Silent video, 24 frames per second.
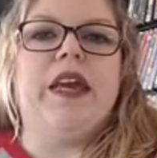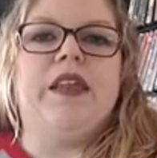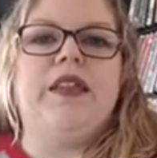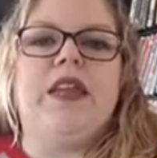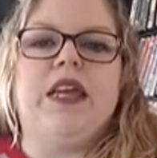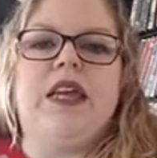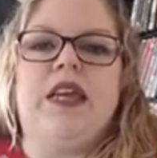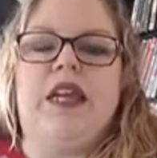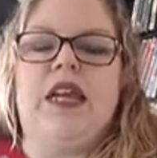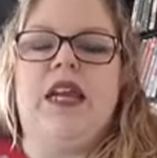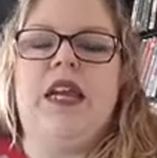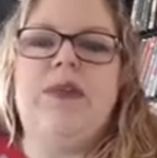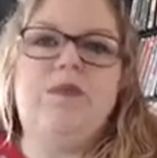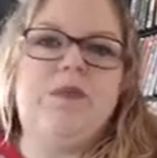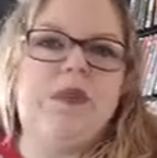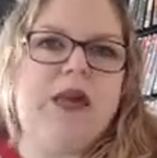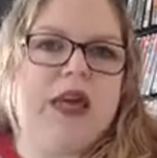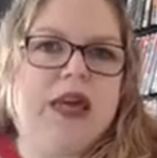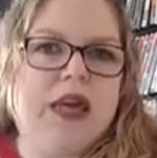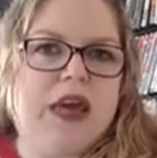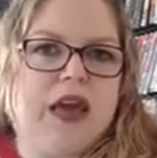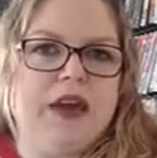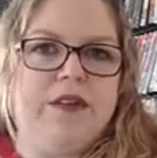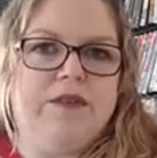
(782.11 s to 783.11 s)
and they
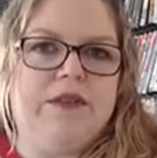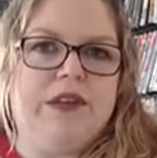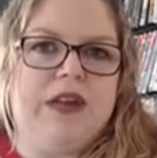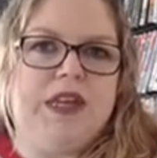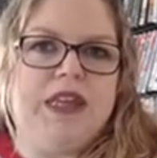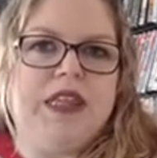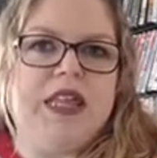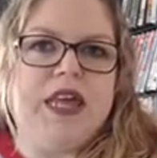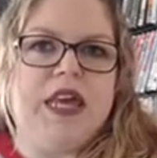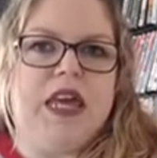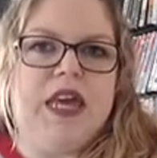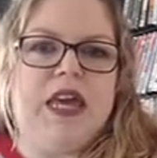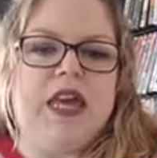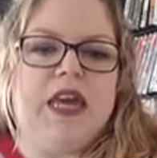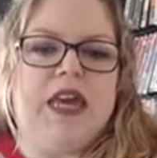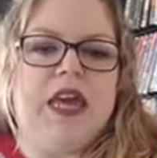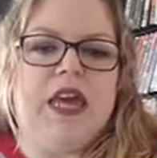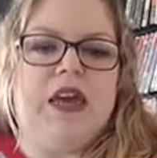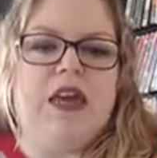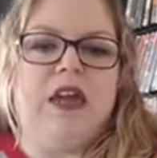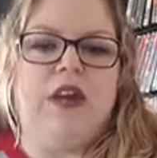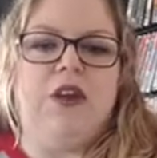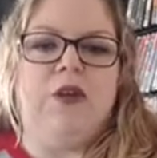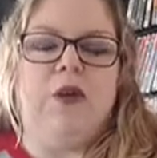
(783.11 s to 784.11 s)
nitpick everything,
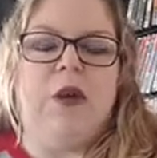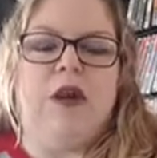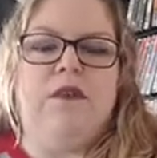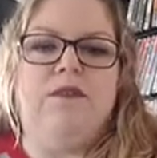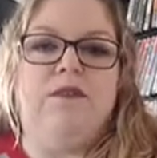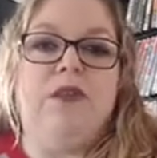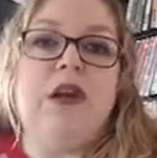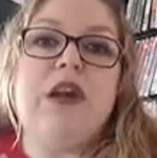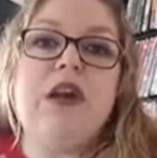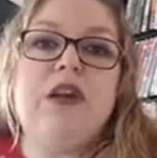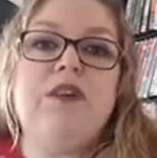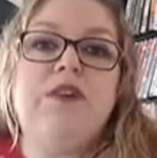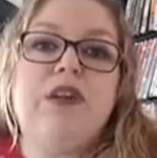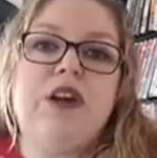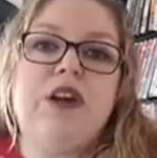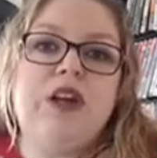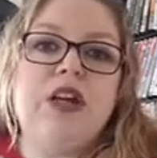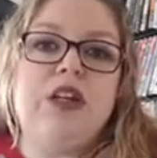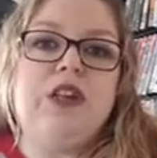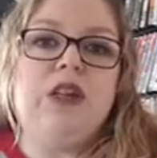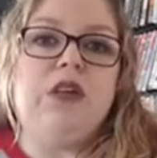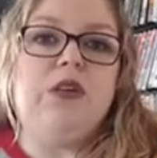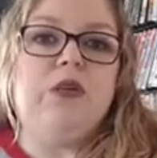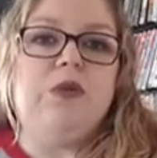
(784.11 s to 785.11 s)
and you have very, very
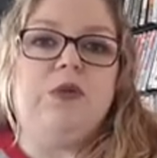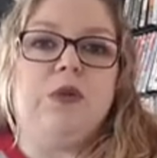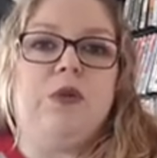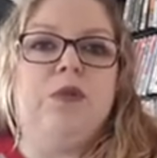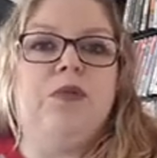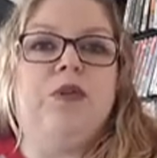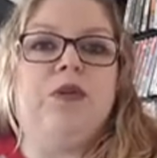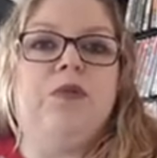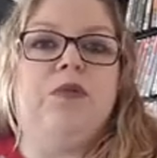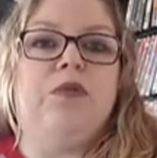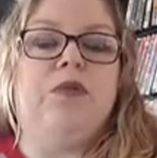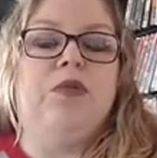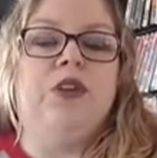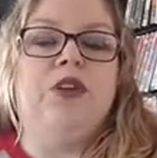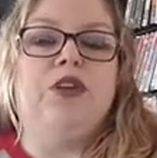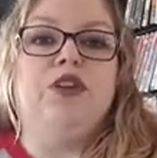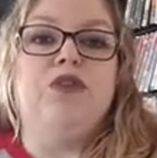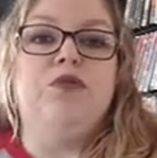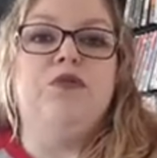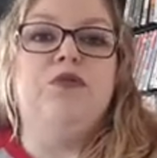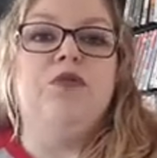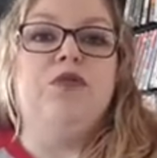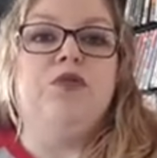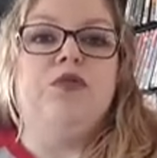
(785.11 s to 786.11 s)
little room
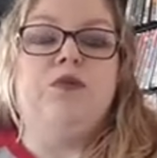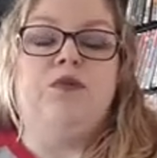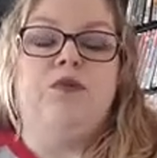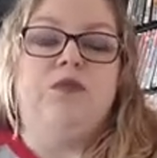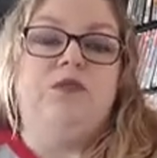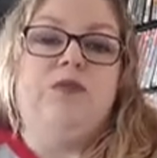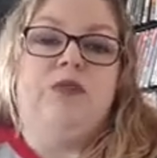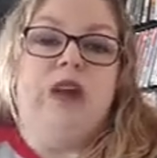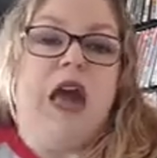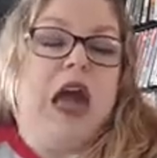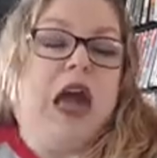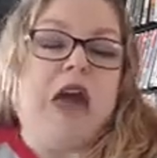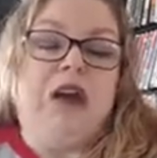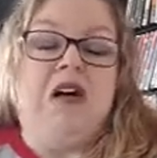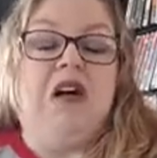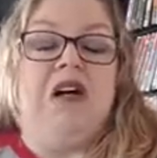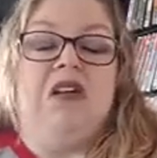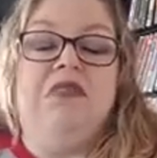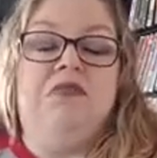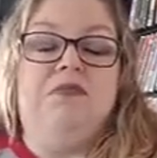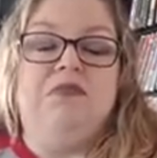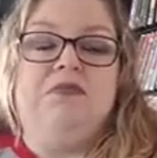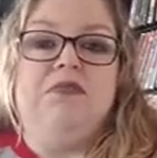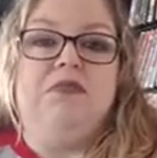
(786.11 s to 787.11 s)
to move at
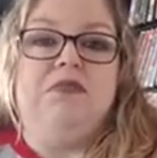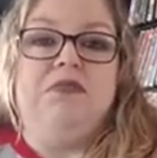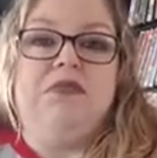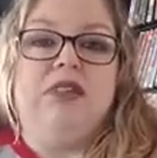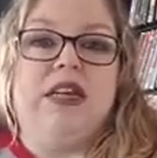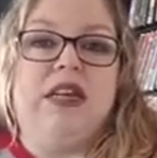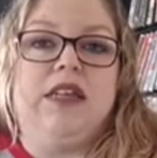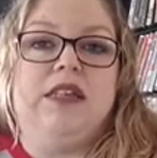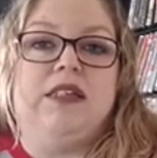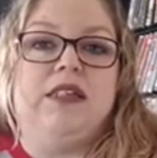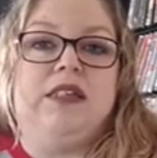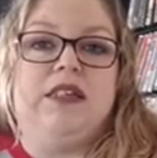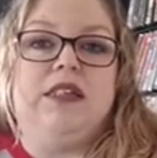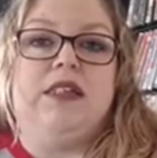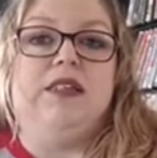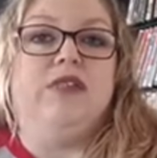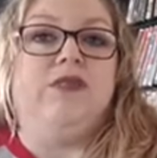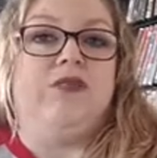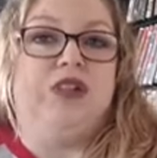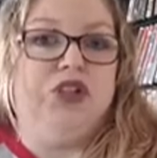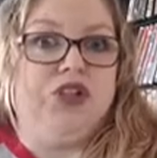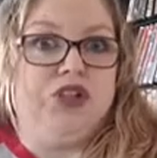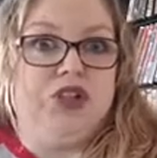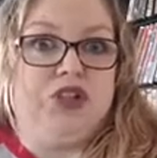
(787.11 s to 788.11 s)
all because
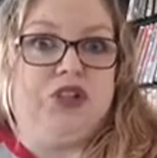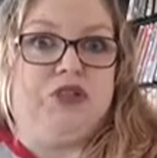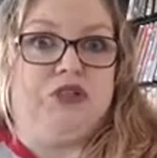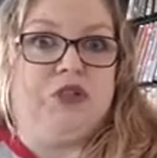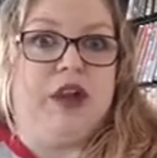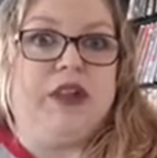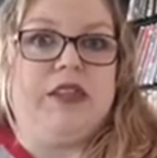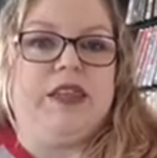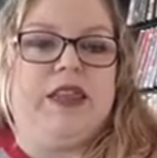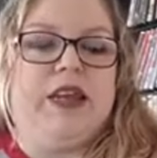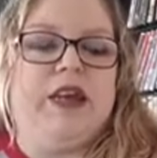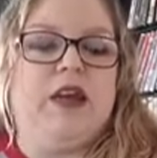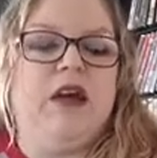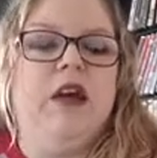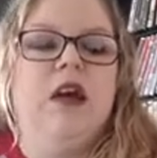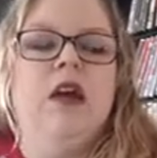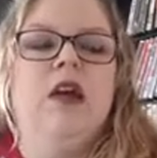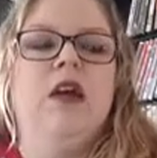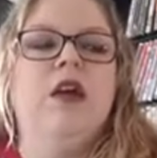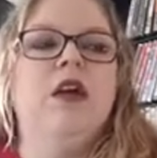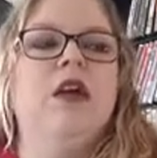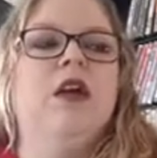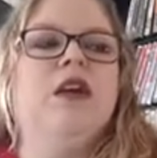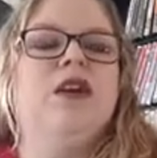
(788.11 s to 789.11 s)
they're just right there.
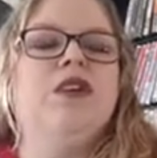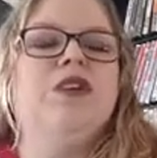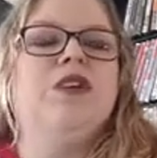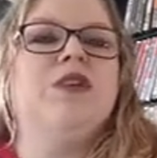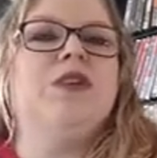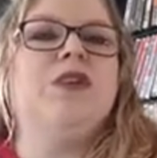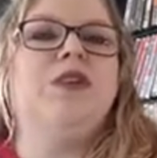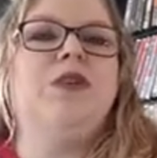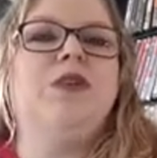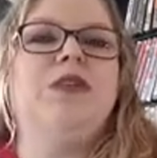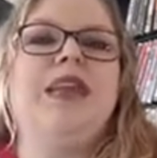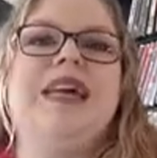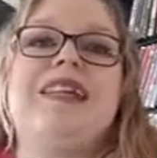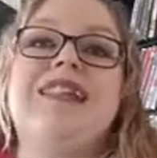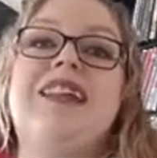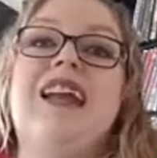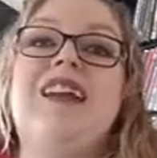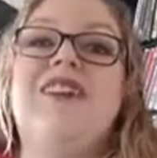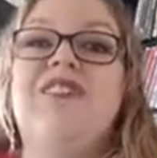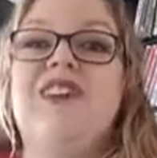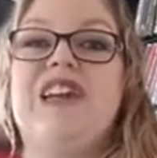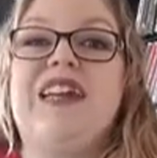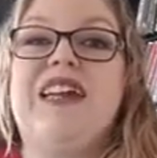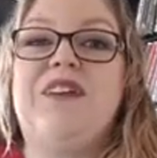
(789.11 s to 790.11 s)
So that's
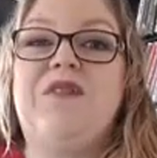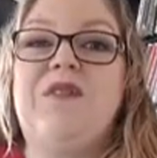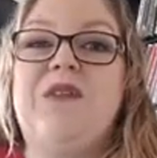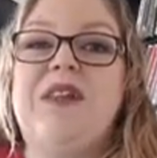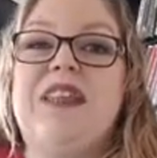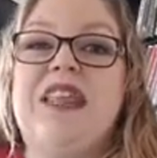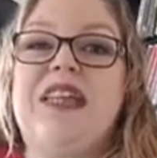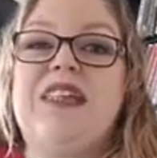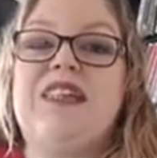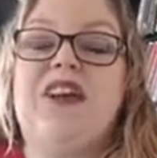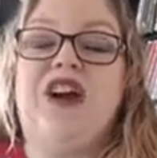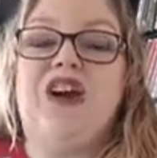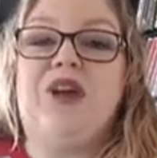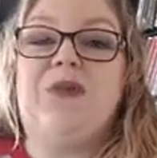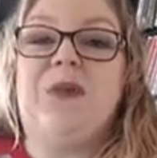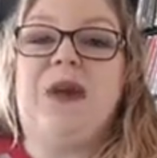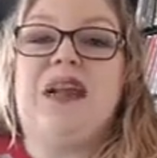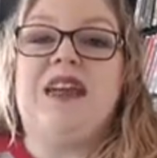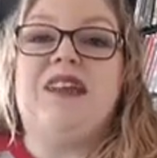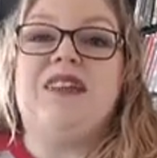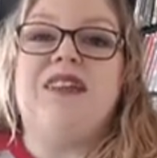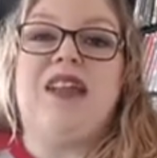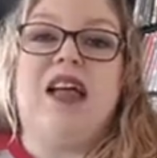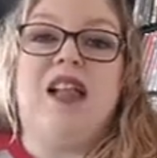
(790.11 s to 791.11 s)
kind of like what they talk
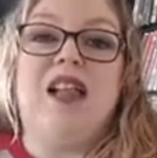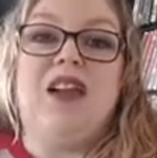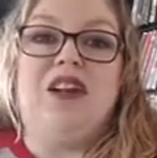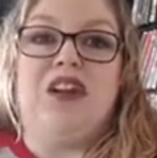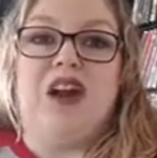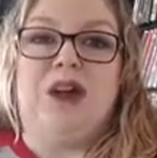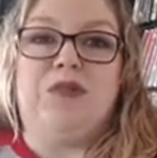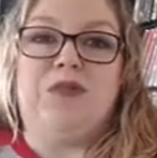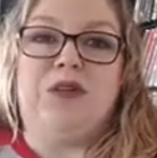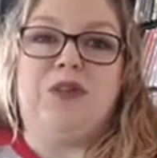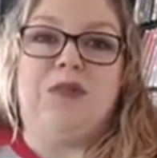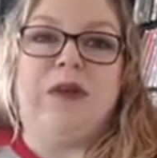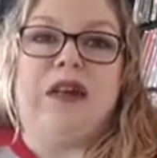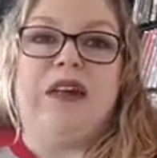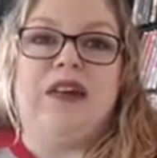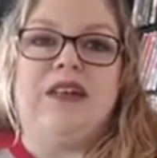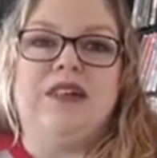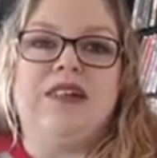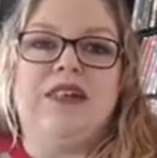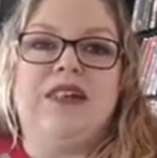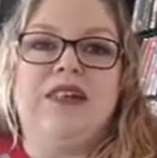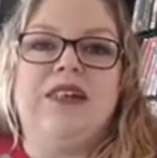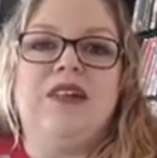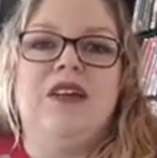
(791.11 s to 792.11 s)
about as helicopter
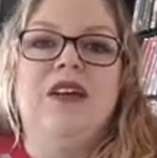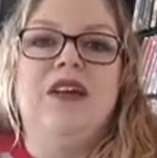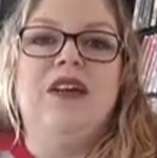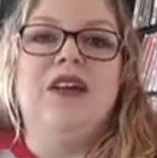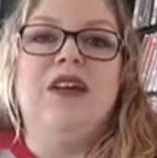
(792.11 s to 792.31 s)
parenting.